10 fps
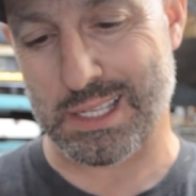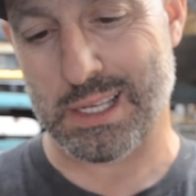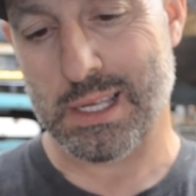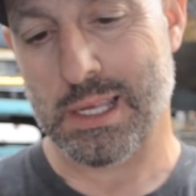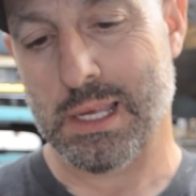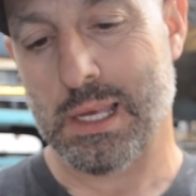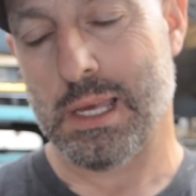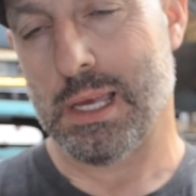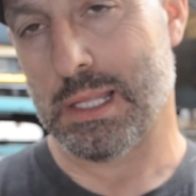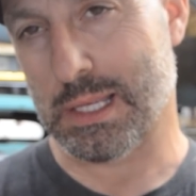
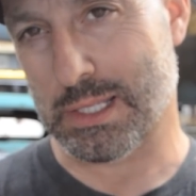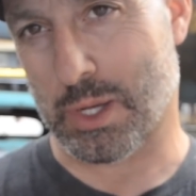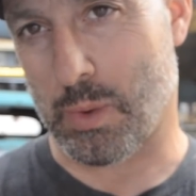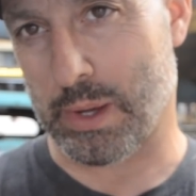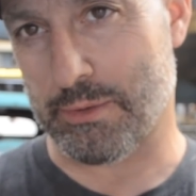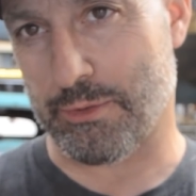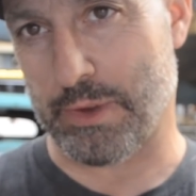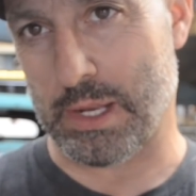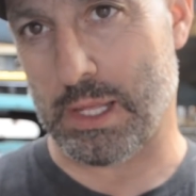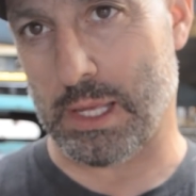It doesn't quite
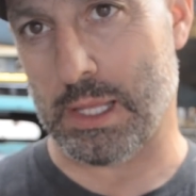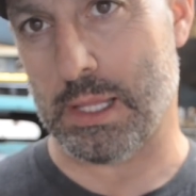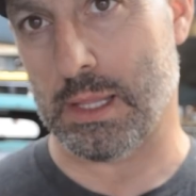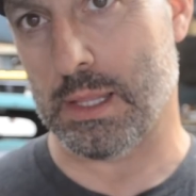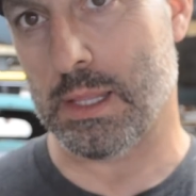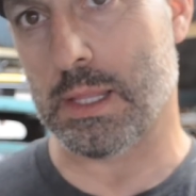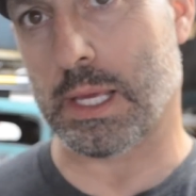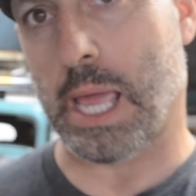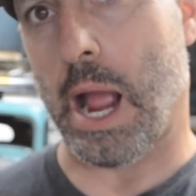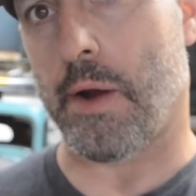fit in the
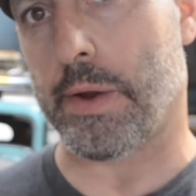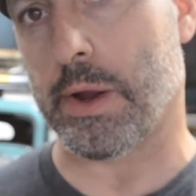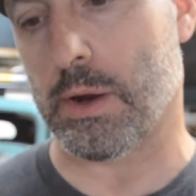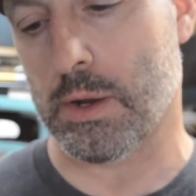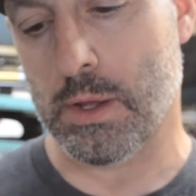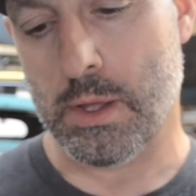carrier